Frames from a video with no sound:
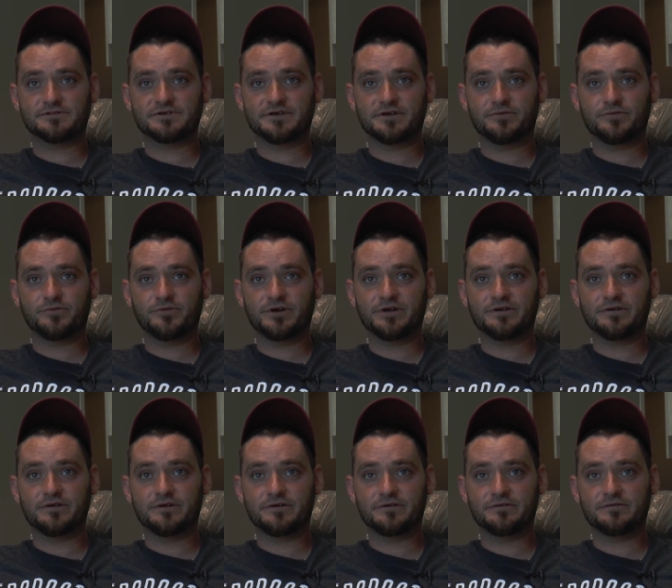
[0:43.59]
see what we
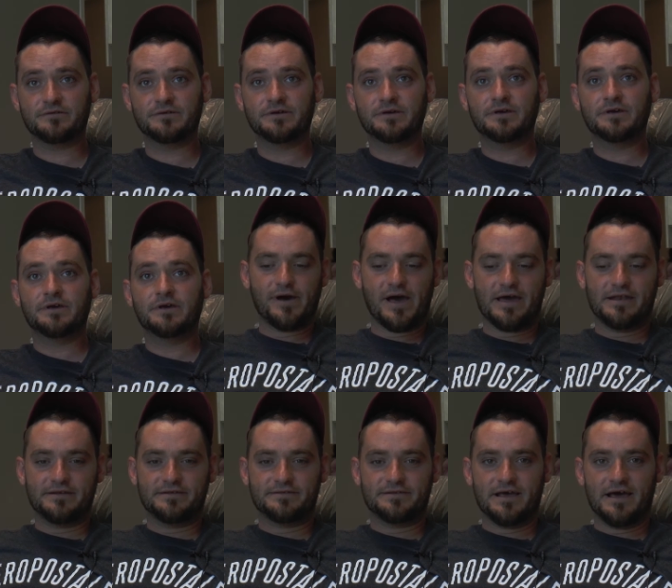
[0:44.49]
can do.
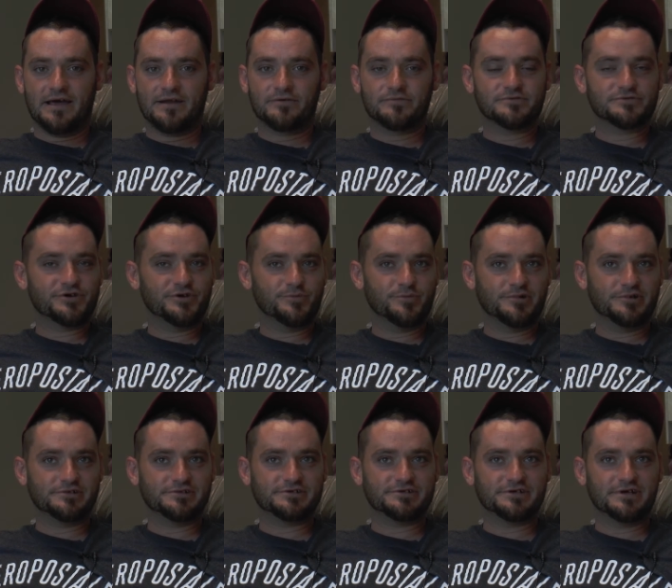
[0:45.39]
I don't too
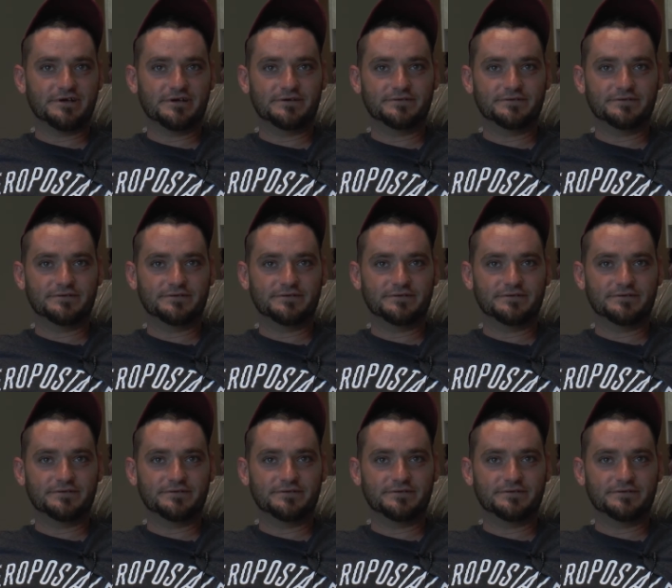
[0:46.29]
much